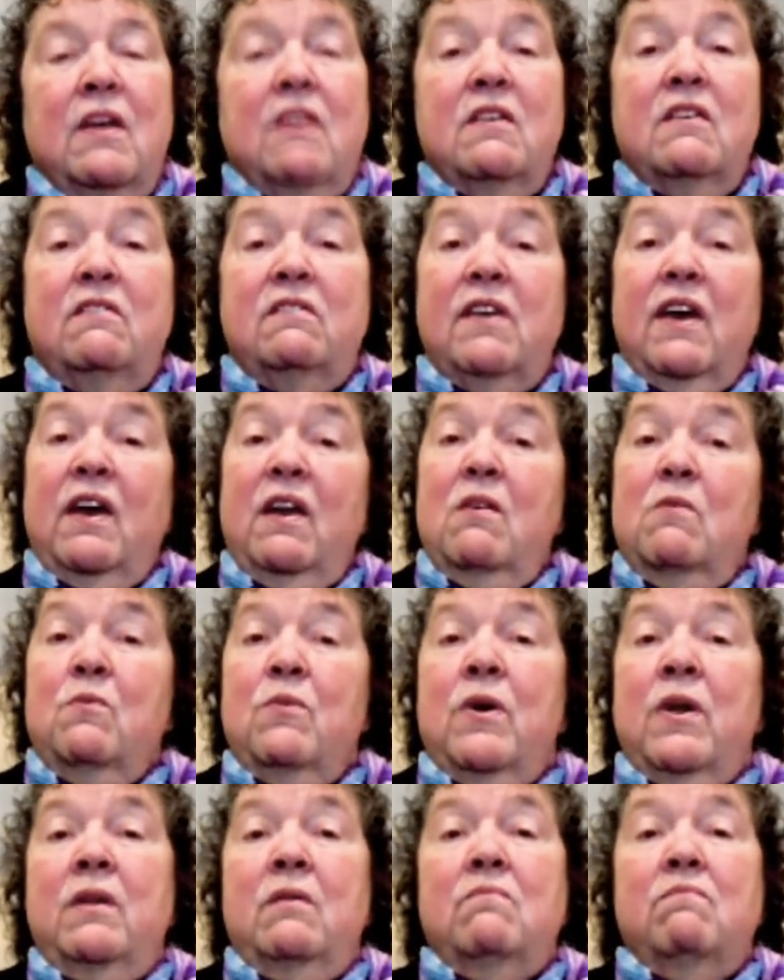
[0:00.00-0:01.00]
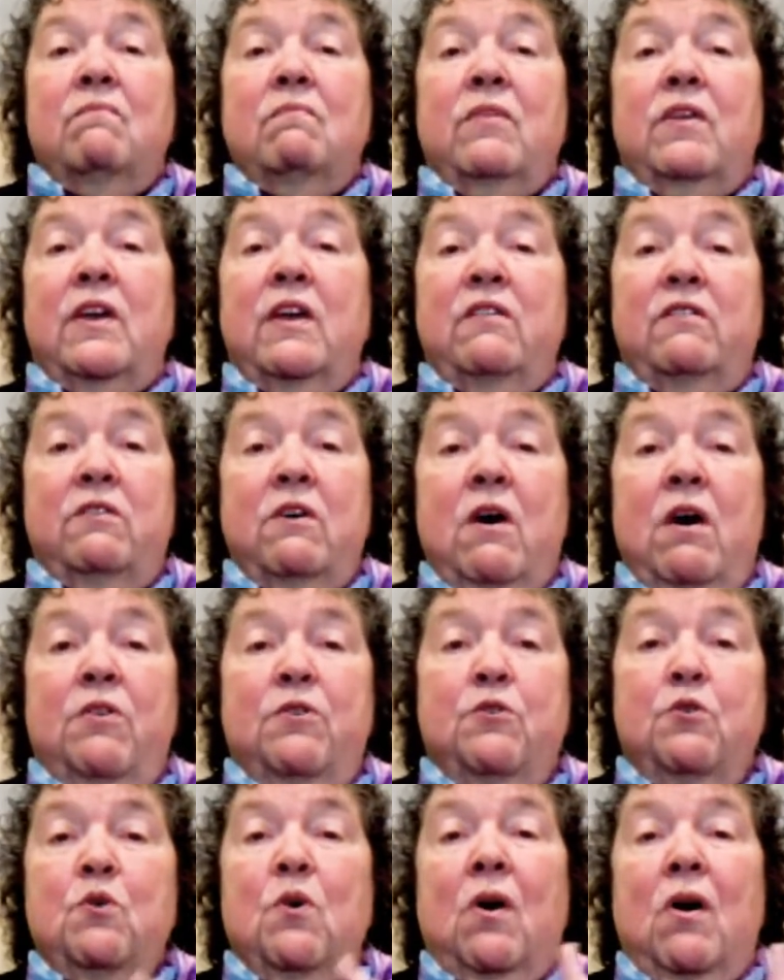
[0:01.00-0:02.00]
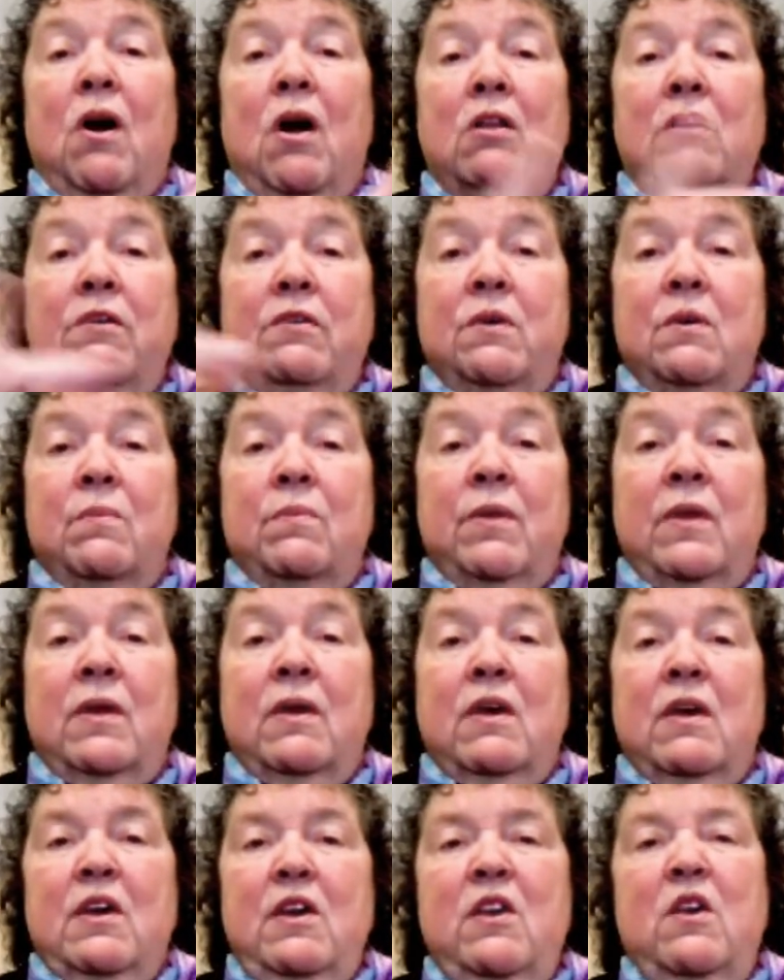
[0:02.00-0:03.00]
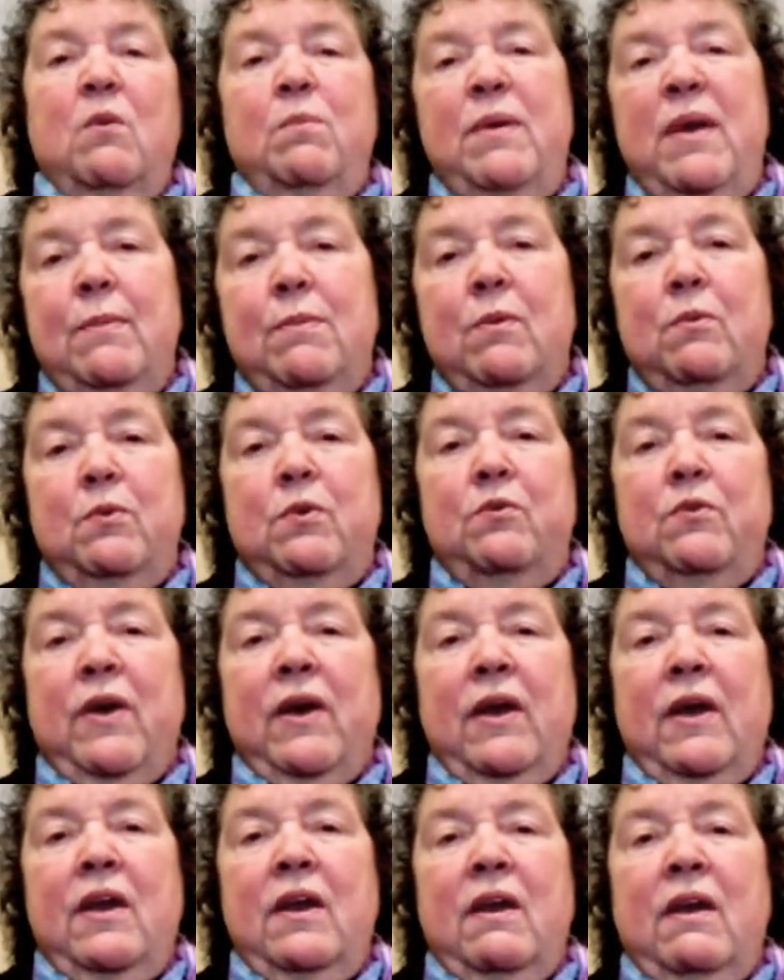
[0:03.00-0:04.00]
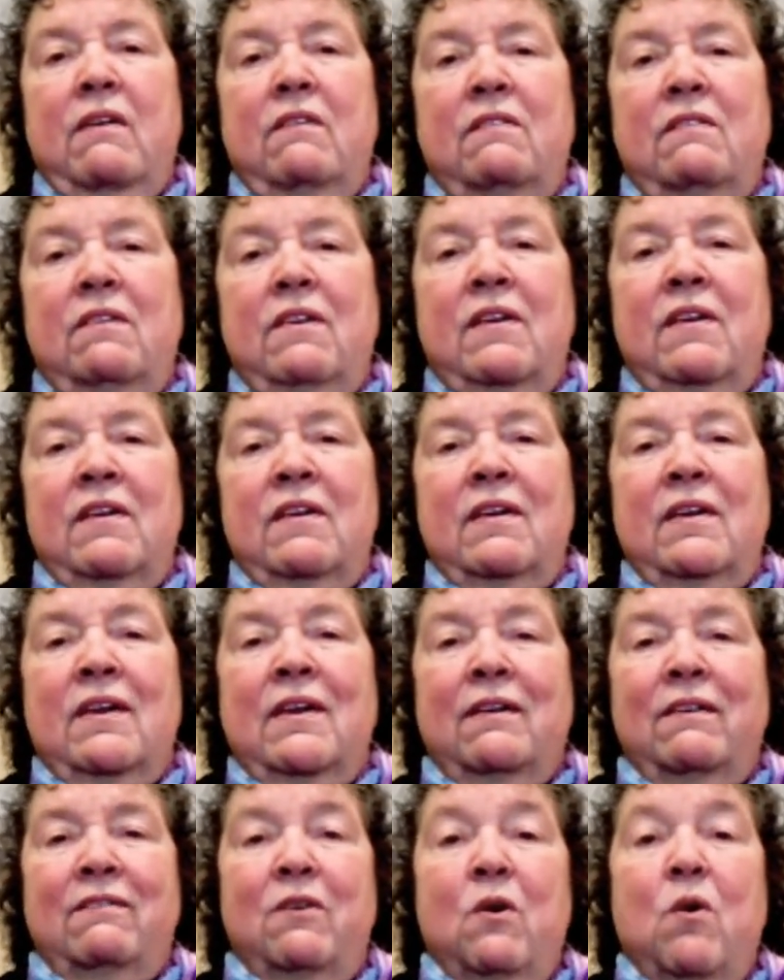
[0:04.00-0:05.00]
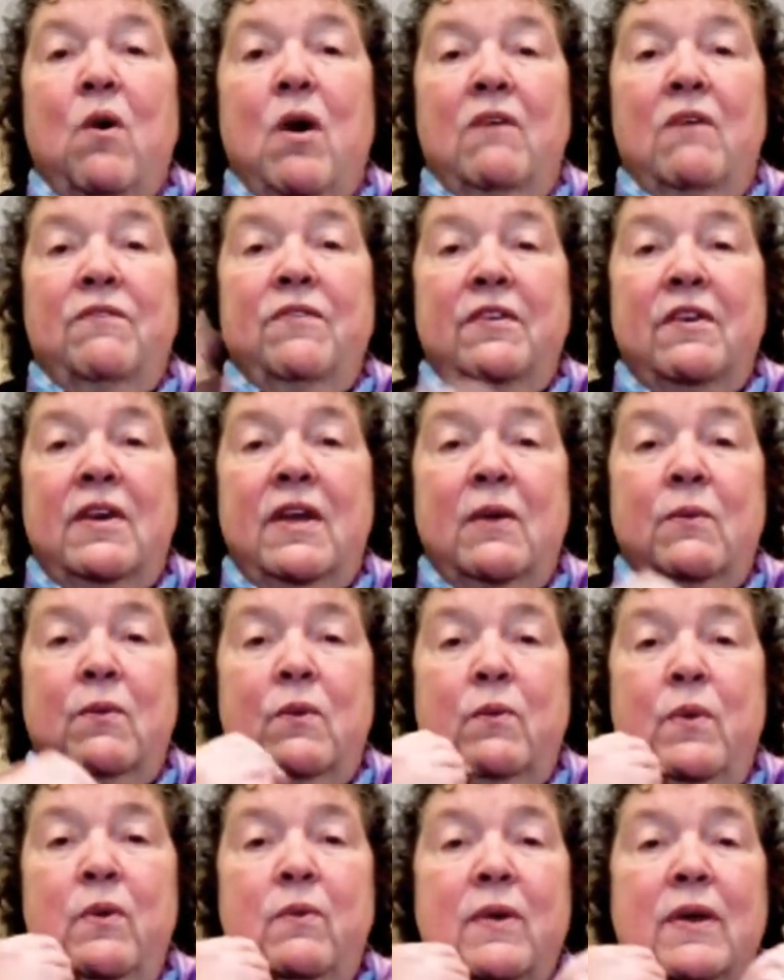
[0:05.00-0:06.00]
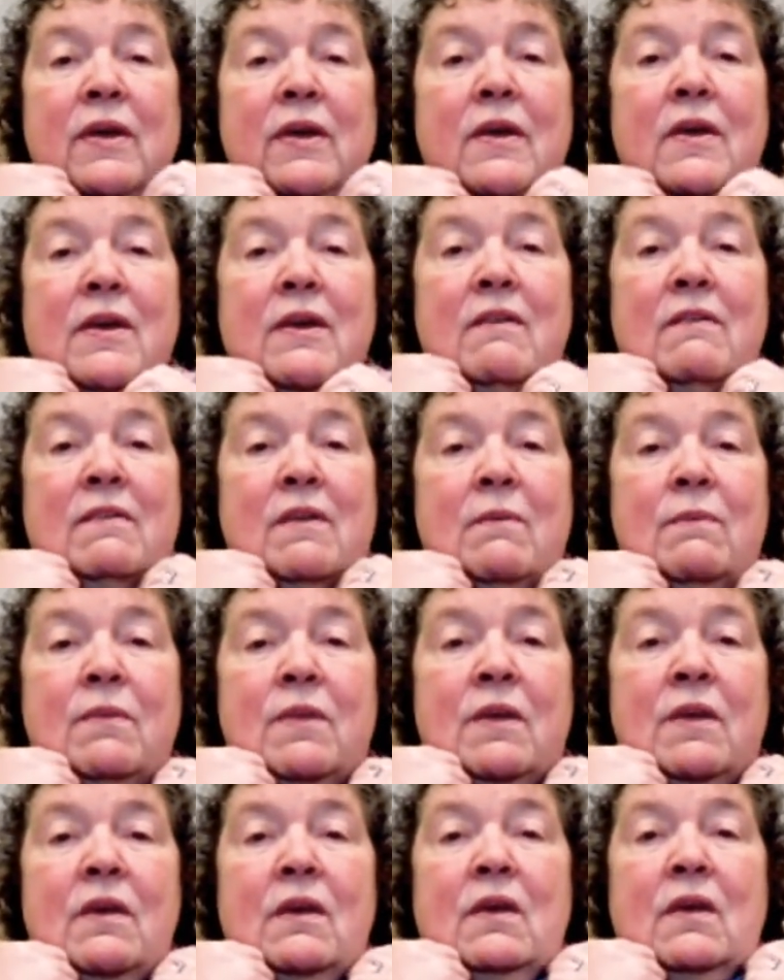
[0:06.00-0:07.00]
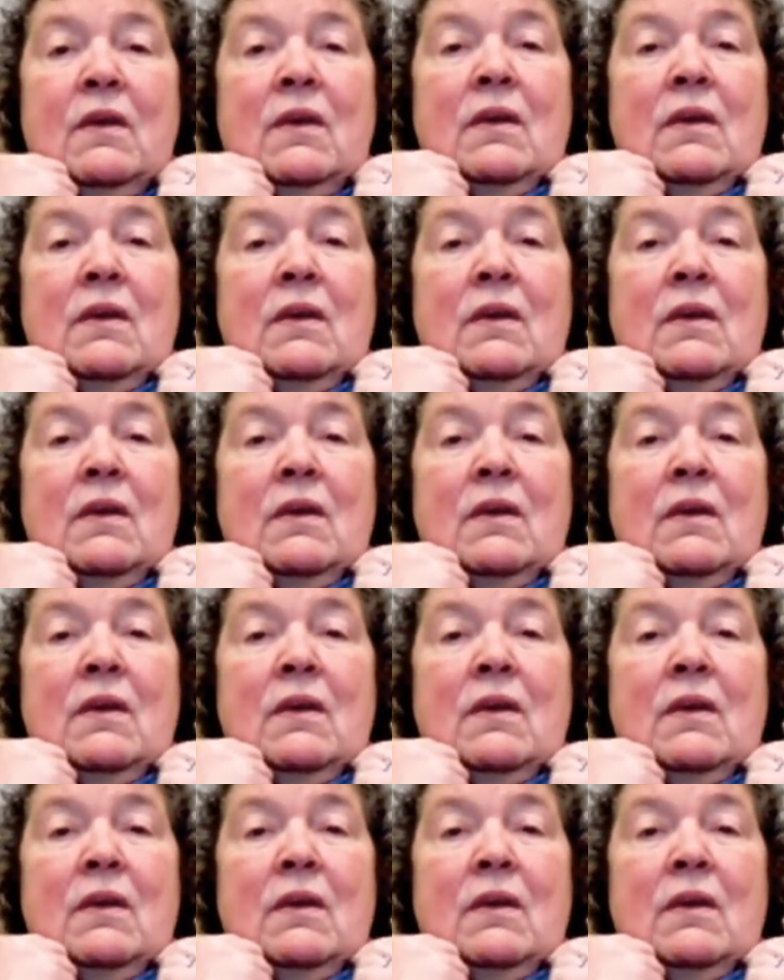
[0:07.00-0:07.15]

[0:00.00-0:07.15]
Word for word: The second one that I saw through all of them, you know, people would recognize sin, and so often today when we recognize something,